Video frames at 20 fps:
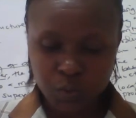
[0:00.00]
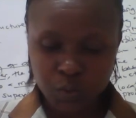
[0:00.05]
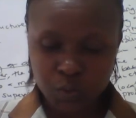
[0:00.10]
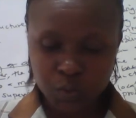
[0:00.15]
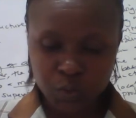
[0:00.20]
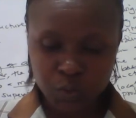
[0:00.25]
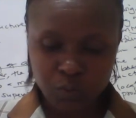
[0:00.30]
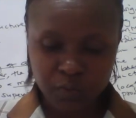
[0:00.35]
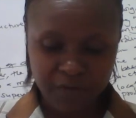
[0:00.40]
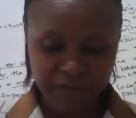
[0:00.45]

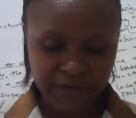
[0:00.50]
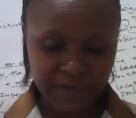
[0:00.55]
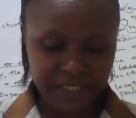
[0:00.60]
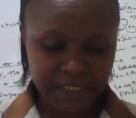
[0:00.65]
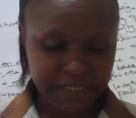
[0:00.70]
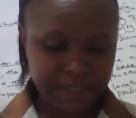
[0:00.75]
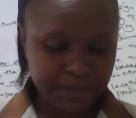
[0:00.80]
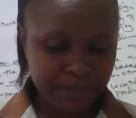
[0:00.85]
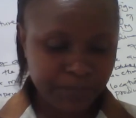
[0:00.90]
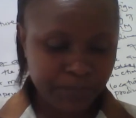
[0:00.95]

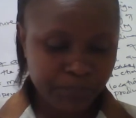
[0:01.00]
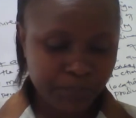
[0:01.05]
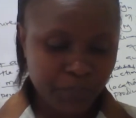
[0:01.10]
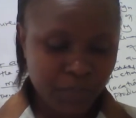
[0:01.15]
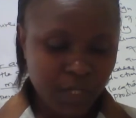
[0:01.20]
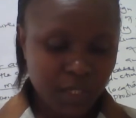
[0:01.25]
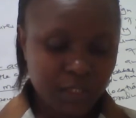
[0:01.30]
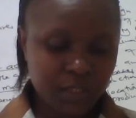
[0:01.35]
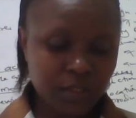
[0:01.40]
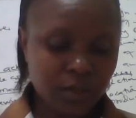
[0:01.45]
supervise.
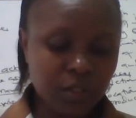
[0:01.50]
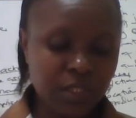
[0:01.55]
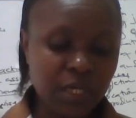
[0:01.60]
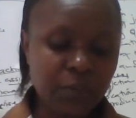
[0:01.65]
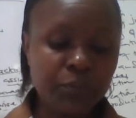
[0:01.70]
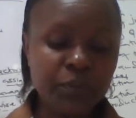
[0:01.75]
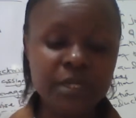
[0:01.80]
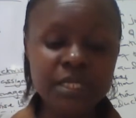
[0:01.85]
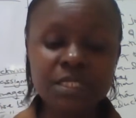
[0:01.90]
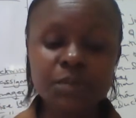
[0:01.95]
So the
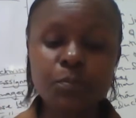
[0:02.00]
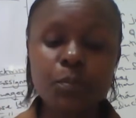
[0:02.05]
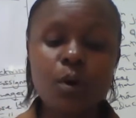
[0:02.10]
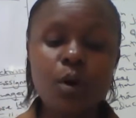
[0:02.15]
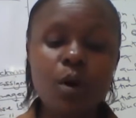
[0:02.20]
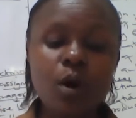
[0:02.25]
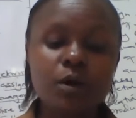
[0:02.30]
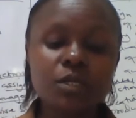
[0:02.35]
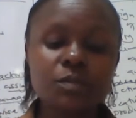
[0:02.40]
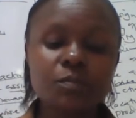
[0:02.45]
principle
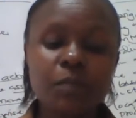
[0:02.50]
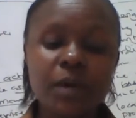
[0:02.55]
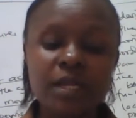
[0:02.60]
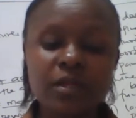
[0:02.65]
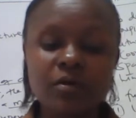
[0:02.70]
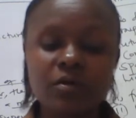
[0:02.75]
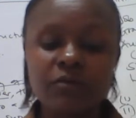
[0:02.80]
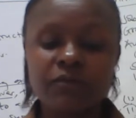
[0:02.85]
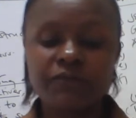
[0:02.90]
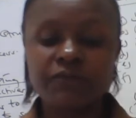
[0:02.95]
of
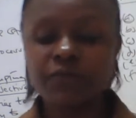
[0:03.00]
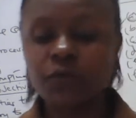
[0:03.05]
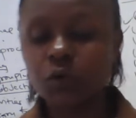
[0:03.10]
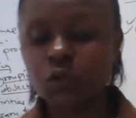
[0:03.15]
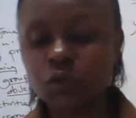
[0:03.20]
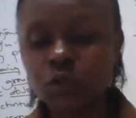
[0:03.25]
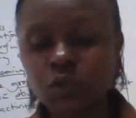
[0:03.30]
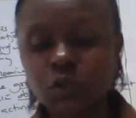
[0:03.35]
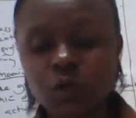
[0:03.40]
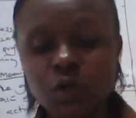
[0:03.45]
span of
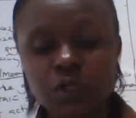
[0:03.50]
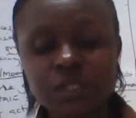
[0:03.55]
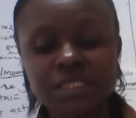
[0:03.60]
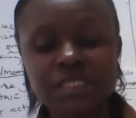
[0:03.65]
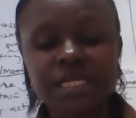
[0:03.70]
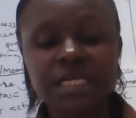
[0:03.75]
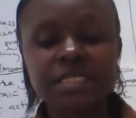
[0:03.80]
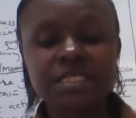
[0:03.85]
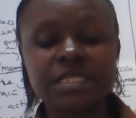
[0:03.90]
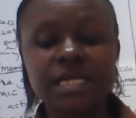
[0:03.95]
control
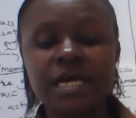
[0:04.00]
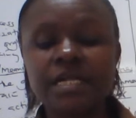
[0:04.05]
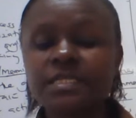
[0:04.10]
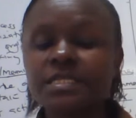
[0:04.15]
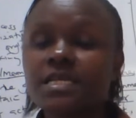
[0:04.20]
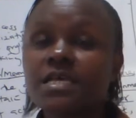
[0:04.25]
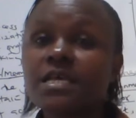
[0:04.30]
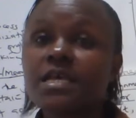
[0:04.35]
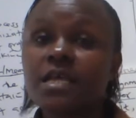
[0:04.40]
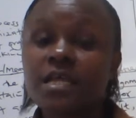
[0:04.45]
states
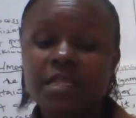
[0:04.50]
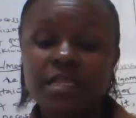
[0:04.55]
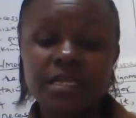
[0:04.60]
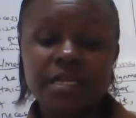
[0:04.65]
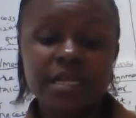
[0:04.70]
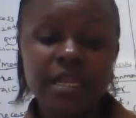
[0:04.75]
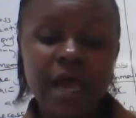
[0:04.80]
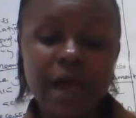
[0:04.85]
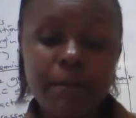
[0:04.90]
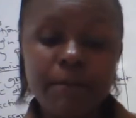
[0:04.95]
that the
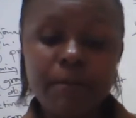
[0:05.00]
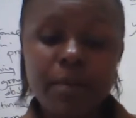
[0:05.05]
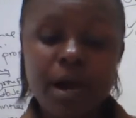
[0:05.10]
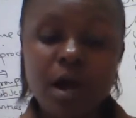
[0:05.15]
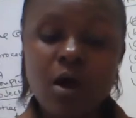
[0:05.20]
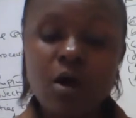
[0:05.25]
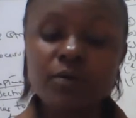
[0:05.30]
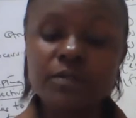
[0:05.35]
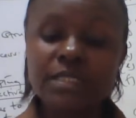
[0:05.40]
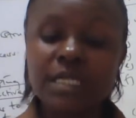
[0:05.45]
number
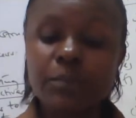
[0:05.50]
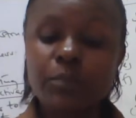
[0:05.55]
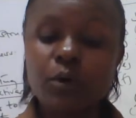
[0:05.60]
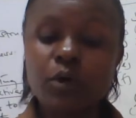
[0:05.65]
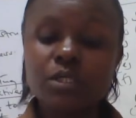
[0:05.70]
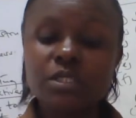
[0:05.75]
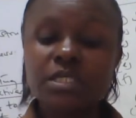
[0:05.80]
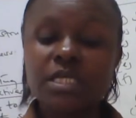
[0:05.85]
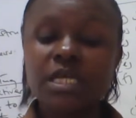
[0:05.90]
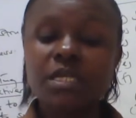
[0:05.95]
of
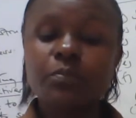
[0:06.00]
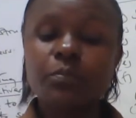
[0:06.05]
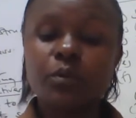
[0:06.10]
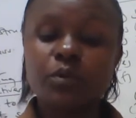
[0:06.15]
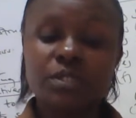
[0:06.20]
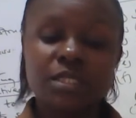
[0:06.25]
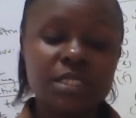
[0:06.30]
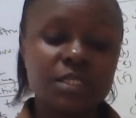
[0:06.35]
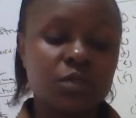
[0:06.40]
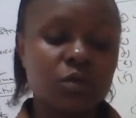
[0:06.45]
subordinate
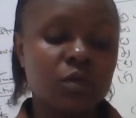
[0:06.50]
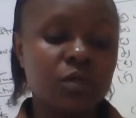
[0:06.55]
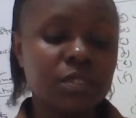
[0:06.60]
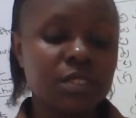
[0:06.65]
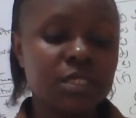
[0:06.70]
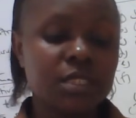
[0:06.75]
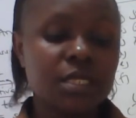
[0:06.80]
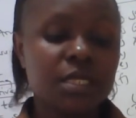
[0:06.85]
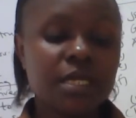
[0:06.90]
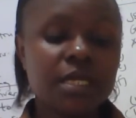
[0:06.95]

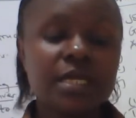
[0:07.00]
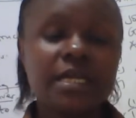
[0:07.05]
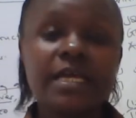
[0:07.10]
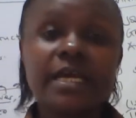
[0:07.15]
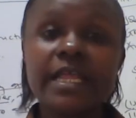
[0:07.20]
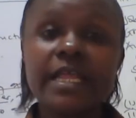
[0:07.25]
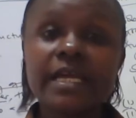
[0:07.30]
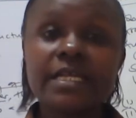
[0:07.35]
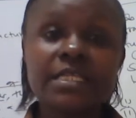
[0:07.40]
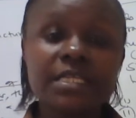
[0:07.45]
positions
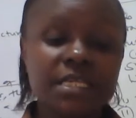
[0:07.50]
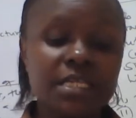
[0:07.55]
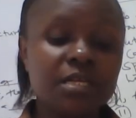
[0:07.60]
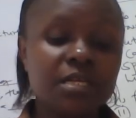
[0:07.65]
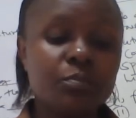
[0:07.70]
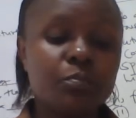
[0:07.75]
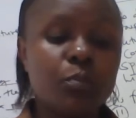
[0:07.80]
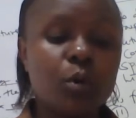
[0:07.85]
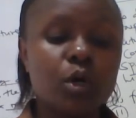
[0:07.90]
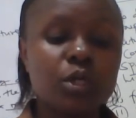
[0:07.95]
directly
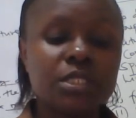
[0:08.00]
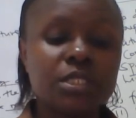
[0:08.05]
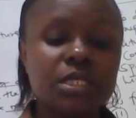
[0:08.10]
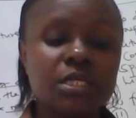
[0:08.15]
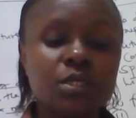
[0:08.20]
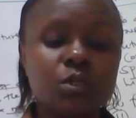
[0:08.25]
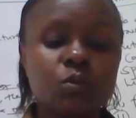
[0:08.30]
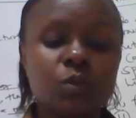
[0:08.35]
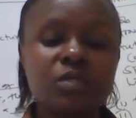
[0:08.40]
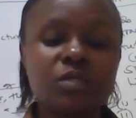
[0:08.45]

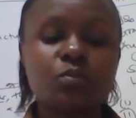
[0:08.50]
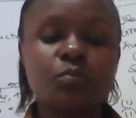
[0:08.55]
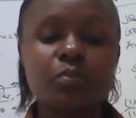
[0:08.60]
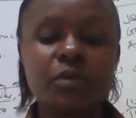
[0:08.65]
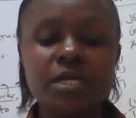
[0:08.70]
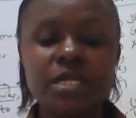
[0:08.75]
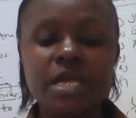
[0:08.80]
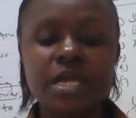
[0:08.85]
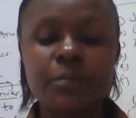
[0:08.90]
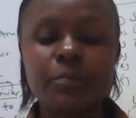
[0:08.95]
reporting to a
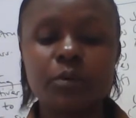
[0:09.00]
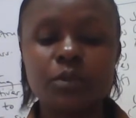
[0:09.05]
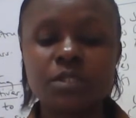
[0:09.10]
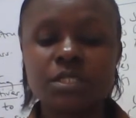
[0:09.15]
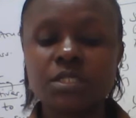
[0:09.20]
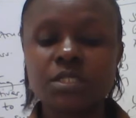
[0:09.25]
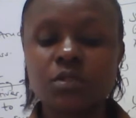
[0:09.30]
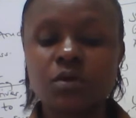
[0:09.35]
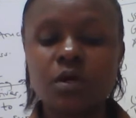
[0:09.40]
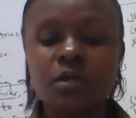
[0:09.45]
superior
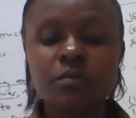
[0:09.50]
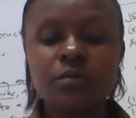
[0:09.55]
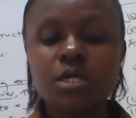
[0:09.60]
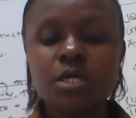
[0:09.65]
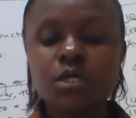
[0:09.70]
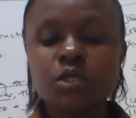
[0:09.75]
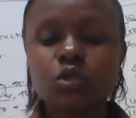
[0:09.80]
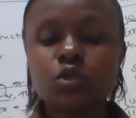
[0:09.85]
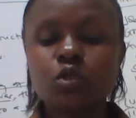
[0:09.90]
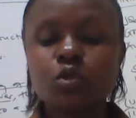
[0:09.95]
position
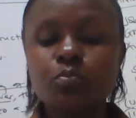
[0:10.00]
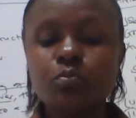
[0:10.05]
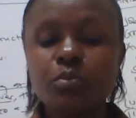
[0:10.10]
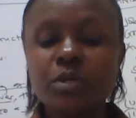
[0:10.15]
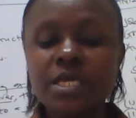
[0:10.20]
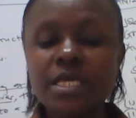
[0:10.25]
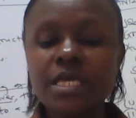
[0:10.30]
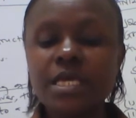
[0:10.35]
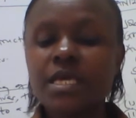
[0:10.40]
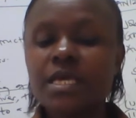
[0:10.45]
should
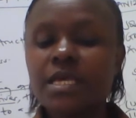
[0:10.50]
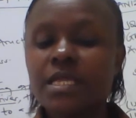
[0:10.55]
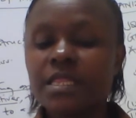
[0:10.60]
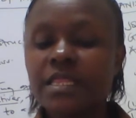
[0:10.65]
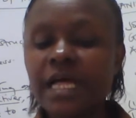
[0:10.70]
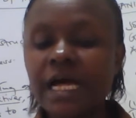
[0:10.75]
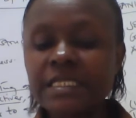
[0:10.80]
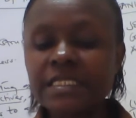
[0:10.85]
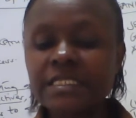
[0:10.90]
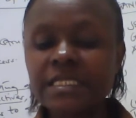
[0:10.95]
be
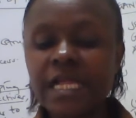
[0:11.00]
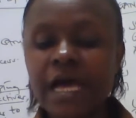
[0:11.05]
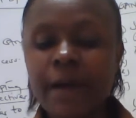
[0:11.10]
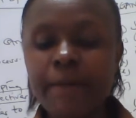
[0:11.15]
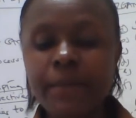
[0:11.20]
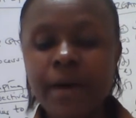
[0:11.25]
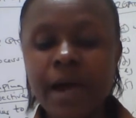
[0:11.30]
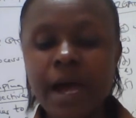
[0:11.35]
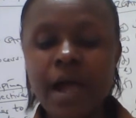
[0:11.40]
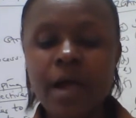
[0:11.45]
that
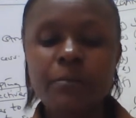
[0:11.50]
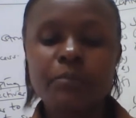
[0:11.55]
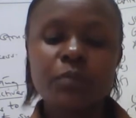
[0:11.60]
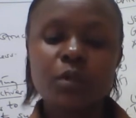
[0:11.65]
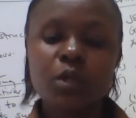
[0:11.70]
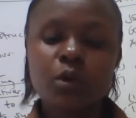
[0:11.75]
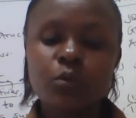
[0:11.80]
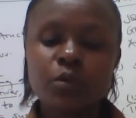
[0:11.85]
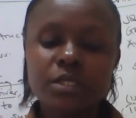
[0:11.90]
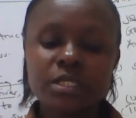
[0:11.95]
number
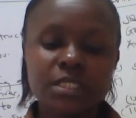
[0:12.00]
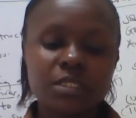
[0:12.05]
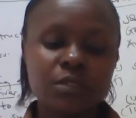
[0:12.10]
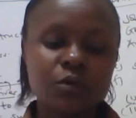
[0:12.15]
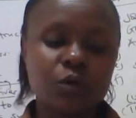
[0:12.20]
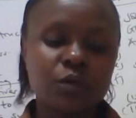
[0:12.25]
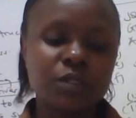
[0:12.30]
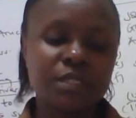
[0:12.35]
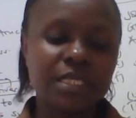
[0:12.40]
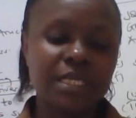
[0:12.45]
which is
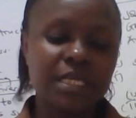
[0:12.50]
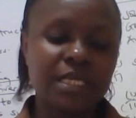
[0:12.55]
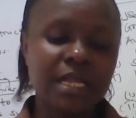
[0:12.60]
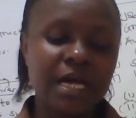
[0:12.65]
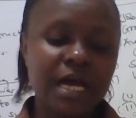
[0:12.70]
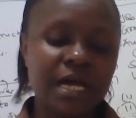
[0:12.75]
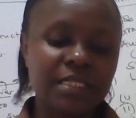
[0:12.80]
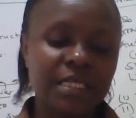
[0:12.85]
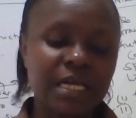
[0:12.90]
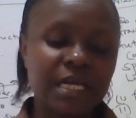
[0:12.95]

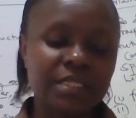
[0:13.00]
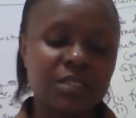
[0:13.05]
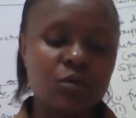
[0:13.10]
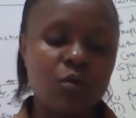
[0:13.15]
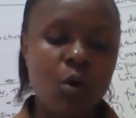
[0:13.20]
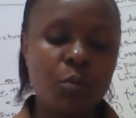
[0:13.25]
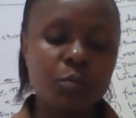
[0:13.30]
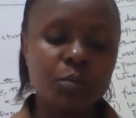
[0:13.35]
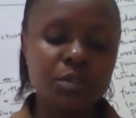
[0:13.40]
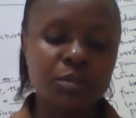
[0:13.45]
considered as
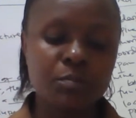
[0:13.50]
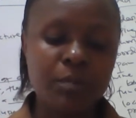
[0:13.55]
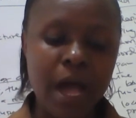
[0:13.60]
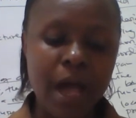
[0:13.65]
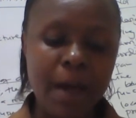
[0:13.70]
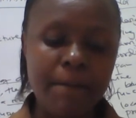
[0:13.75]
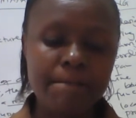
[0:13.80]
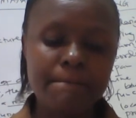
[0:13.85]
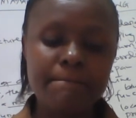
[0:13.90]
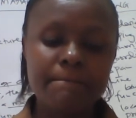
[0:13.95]

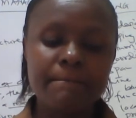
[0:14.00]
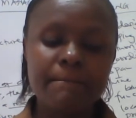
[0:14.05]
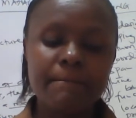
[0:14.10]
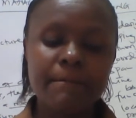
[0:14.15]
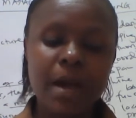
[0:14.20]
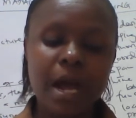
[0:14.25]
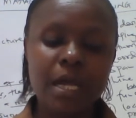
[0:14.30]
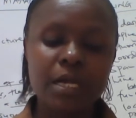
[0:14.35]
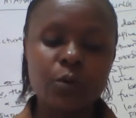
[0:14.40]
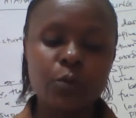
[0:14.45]
optimum
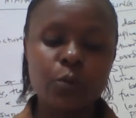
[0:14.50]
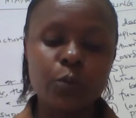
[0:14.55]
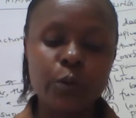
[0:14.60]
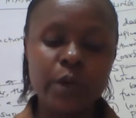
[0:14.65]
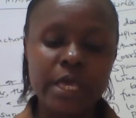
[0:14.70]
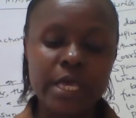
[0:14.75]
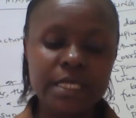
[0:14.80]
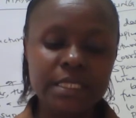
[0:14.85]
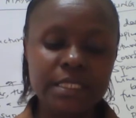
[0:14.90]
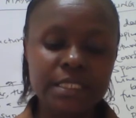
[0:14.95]
and
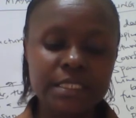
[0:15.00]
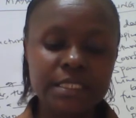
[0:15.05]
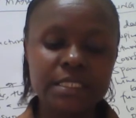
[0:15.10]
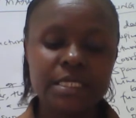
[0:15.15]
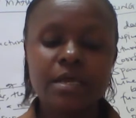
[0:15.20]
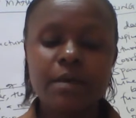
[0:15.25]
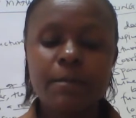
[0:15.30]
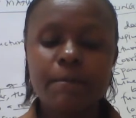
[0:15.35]
which